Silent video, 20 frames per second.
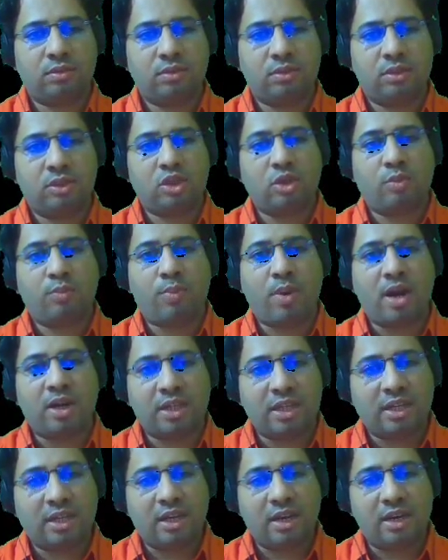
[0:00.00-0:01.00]
So
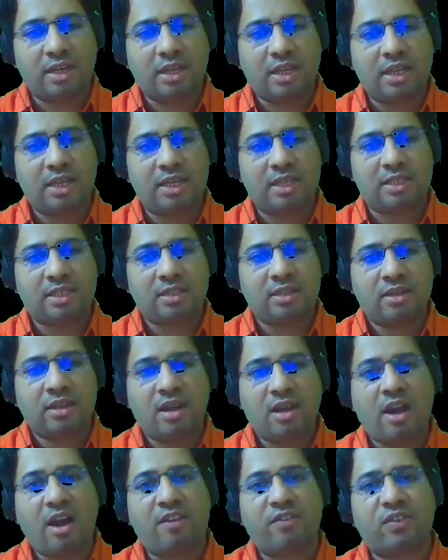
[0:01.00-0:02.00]
particle is
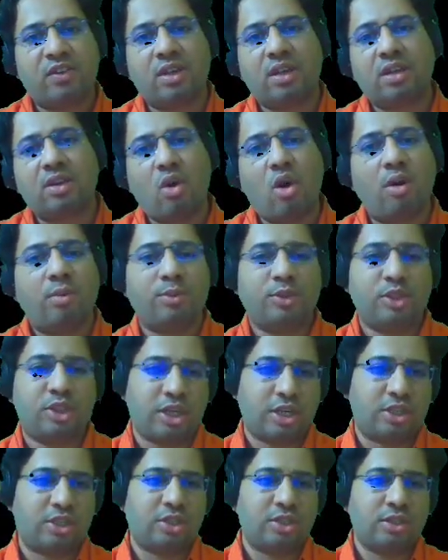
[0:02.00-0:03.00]
after
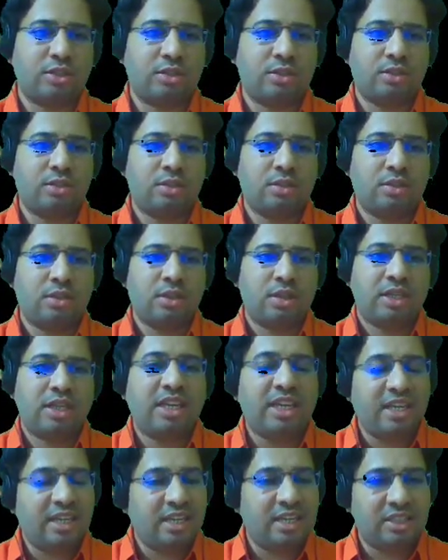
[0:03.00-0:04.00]
object.
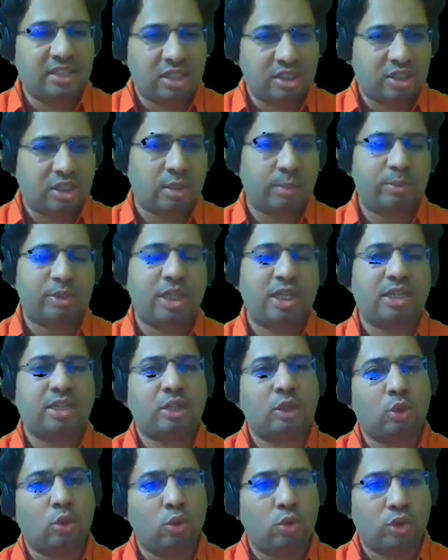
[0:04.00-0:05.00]
He is a subject,
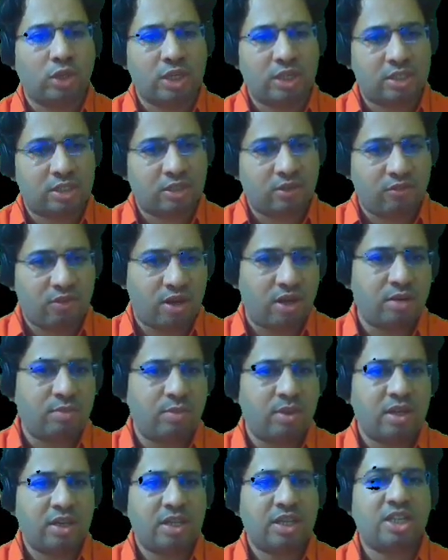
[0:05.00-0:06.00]
took is a verb,
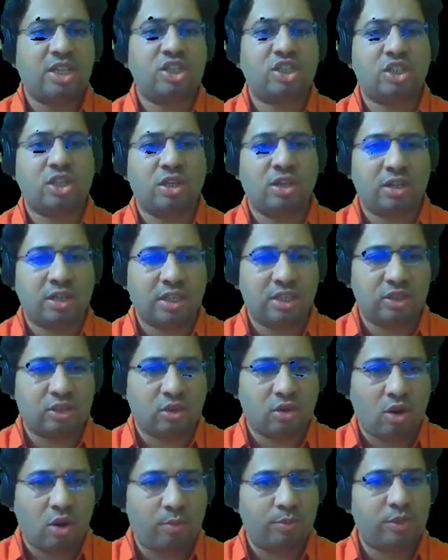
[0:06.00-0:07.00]
his shirt is
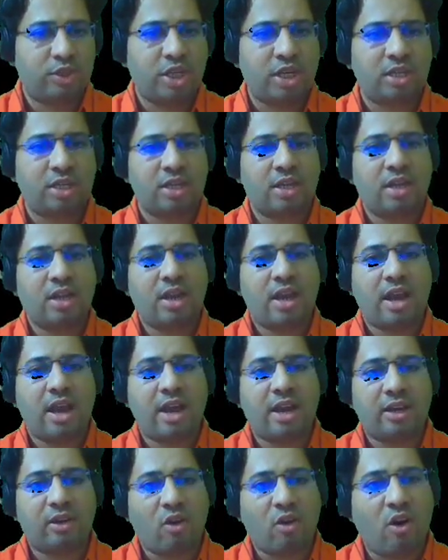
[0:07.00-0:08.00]
an object,
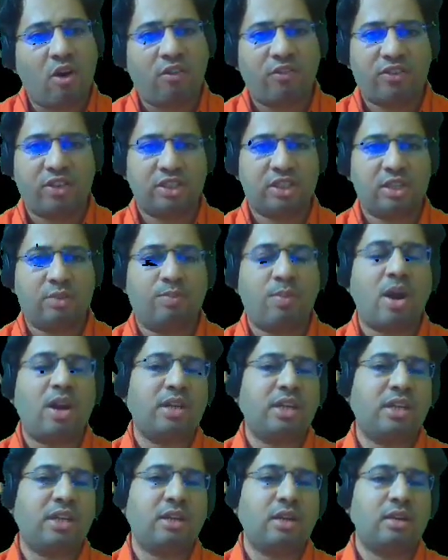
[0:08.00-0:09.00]
and off is a
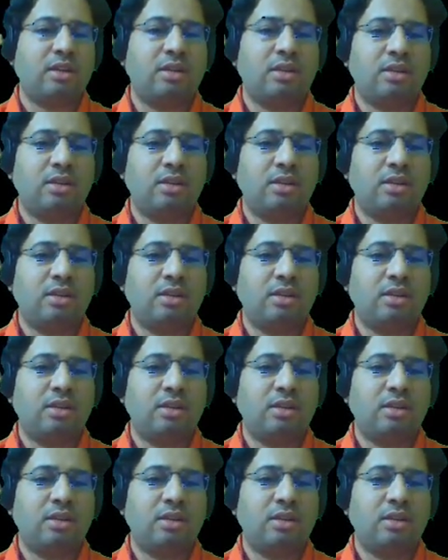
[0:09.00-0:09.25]
particle.